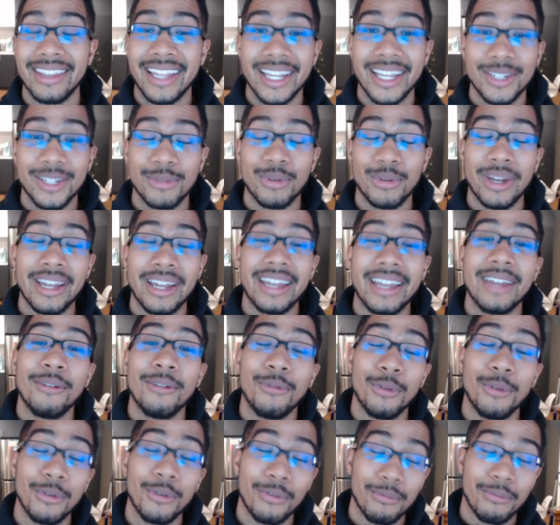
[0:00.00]
And that's what
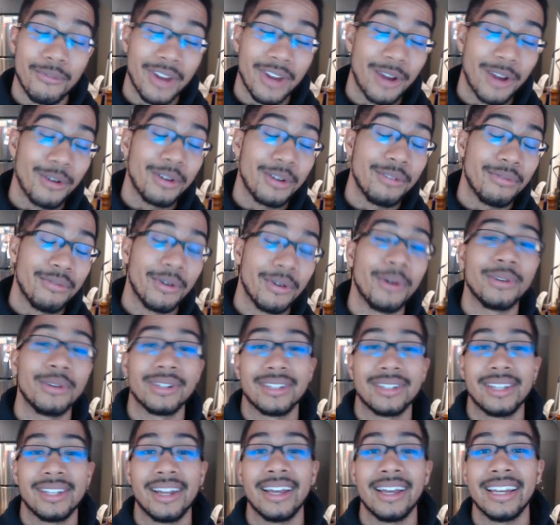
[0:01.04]
we're very
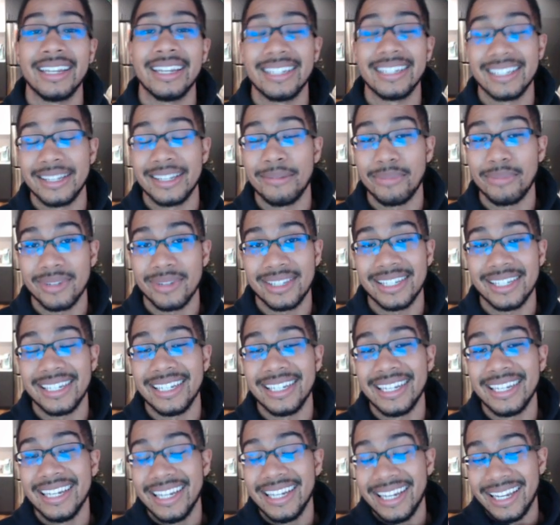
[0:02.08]
focused on at
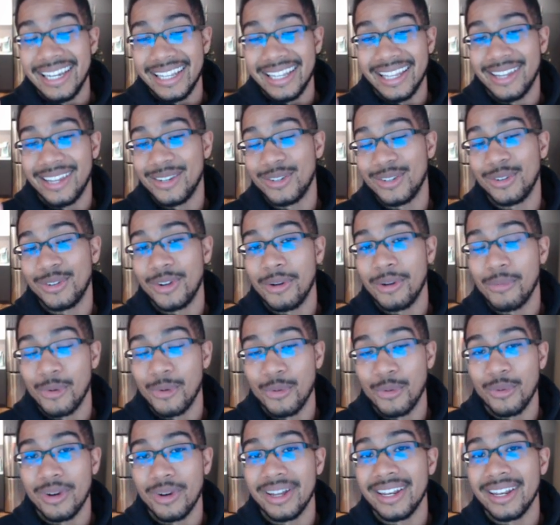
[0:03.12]
Simplicy. That is our
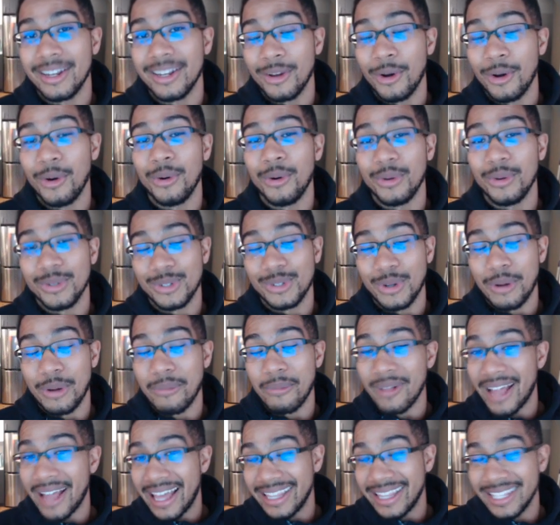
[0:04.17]
number one goal. So
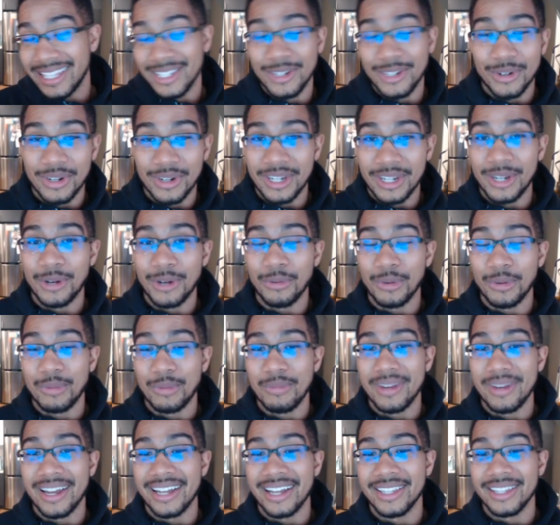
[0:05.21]
I'm glad that you're here with
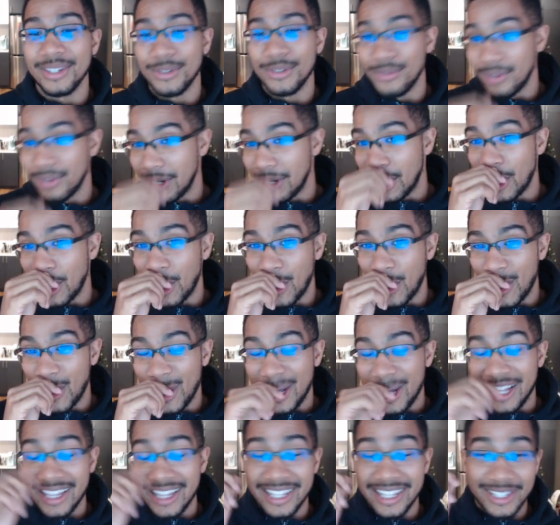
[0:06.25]
me on this video.
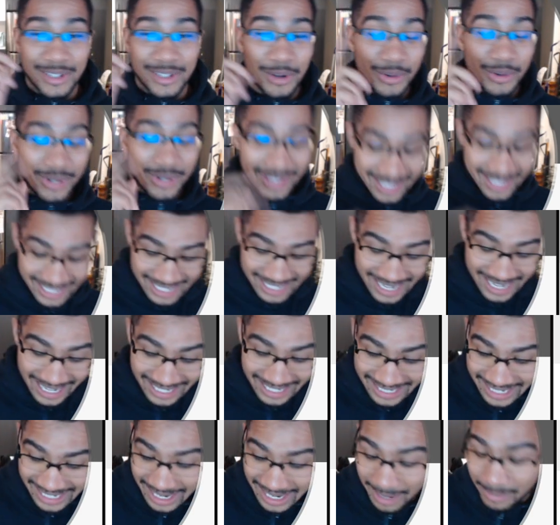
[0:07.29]
Let's go into this
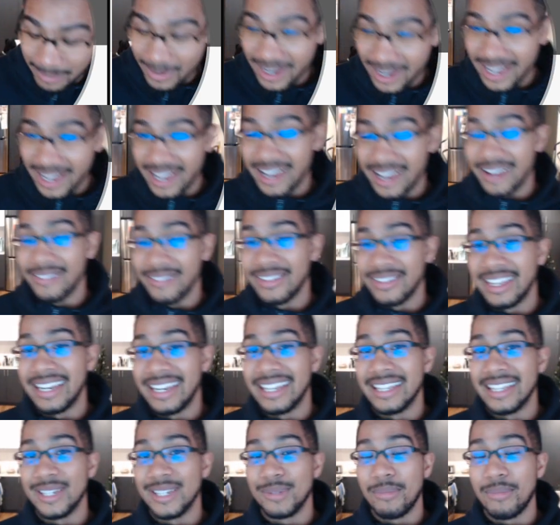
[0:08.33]
next step of
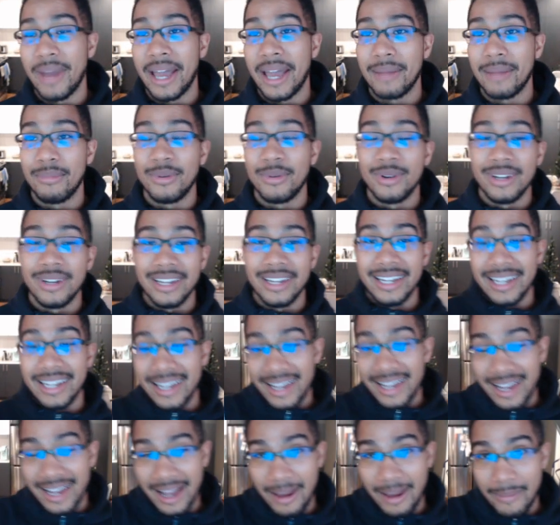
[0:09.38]
getting this bad boy
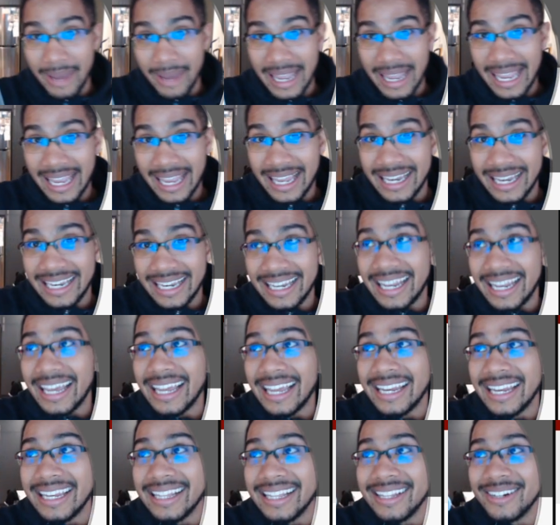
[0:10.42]
on my handy
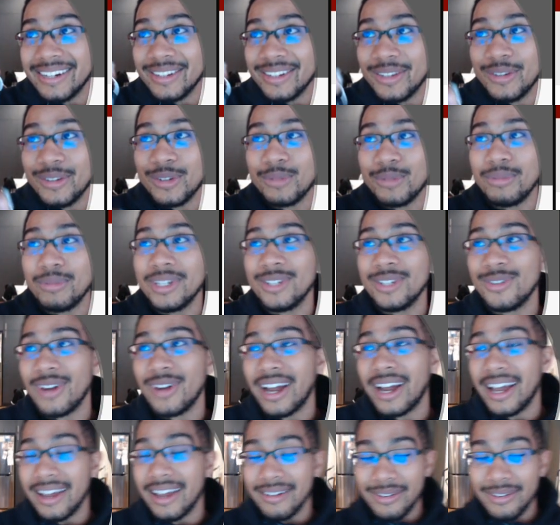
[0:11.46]
dandy little USB
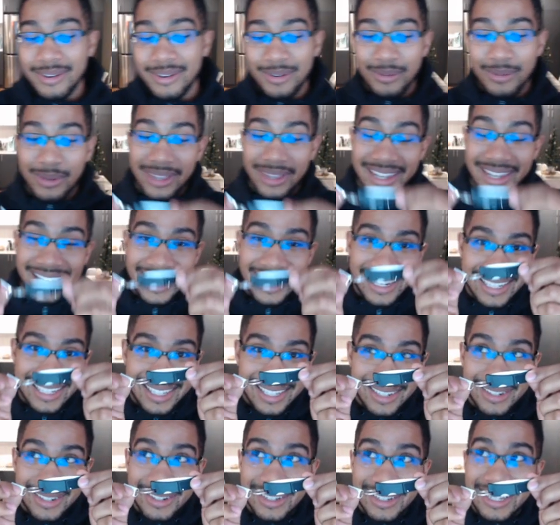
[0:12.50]
drive with a
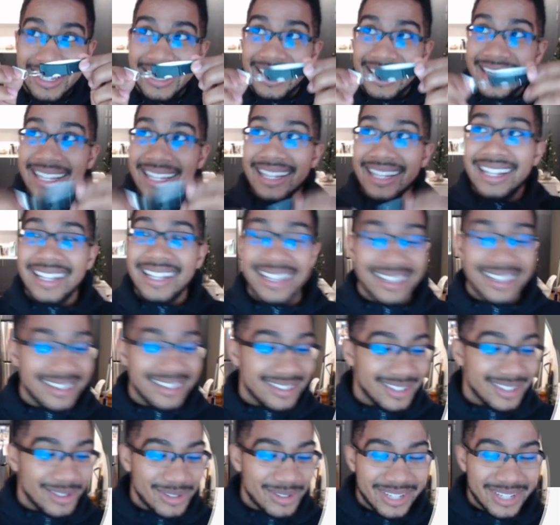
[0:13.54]
nice little
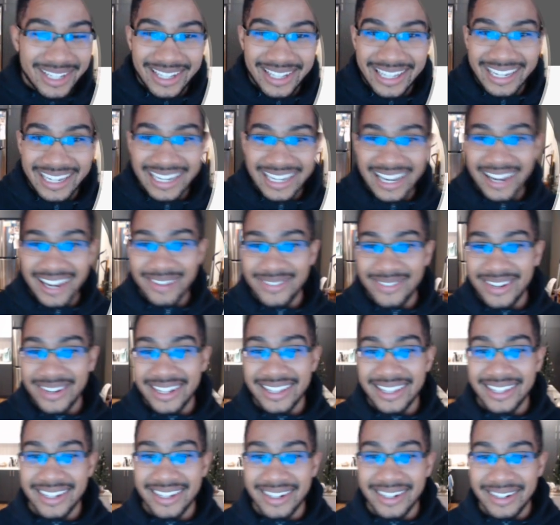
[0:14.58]
little utility knife
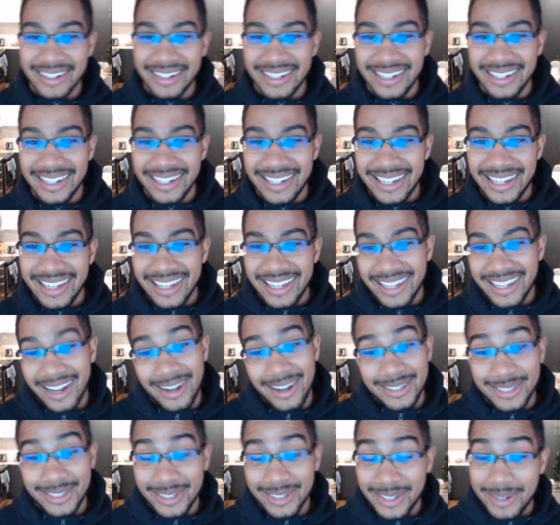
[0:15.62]
on there.
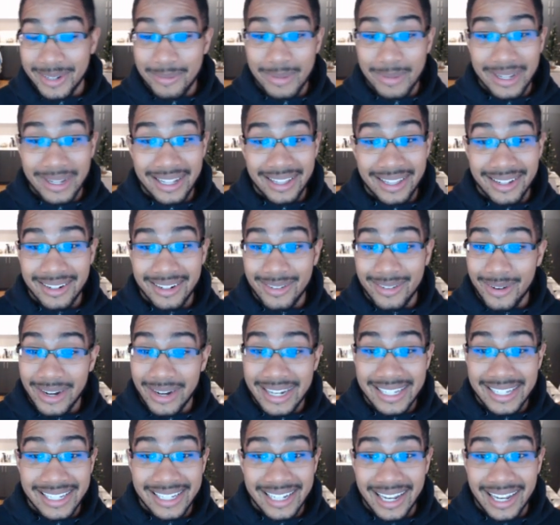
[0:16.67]
Also could be a little
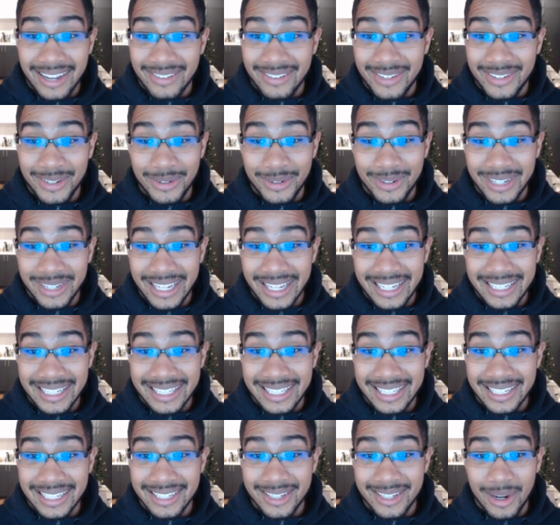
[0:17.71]
crazy knife too in
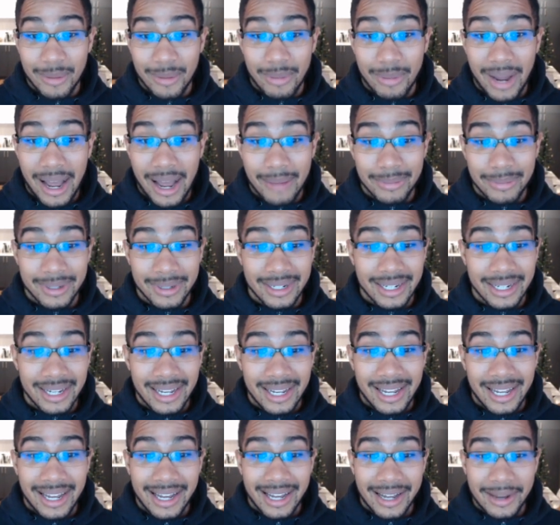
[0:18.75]
case things start popping.
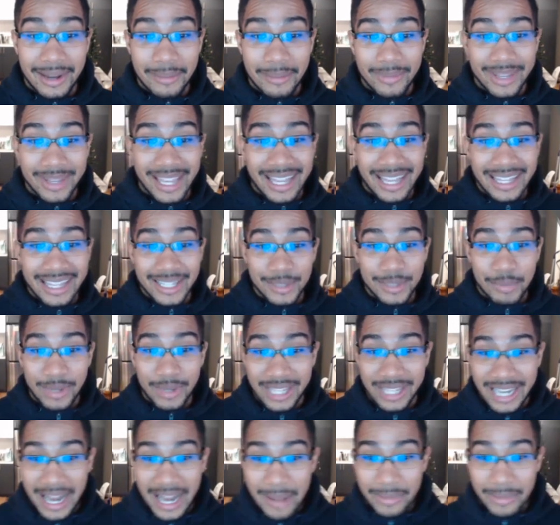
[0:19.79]
Um, but yeah, let's
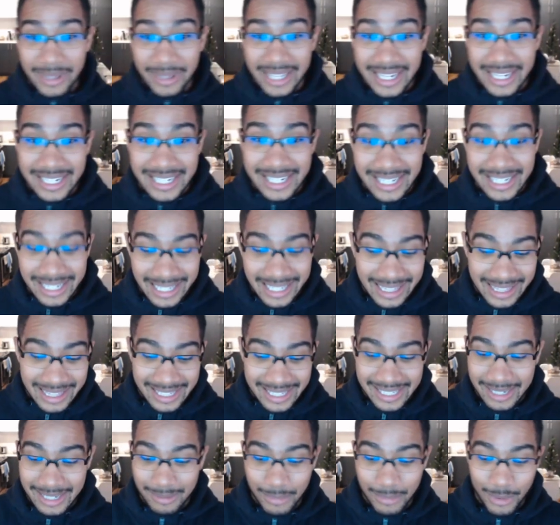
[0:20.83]
pick an application and get
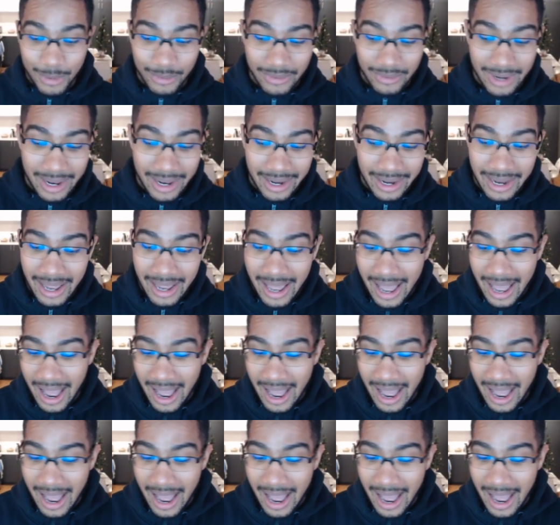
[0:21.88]
this thing moving on.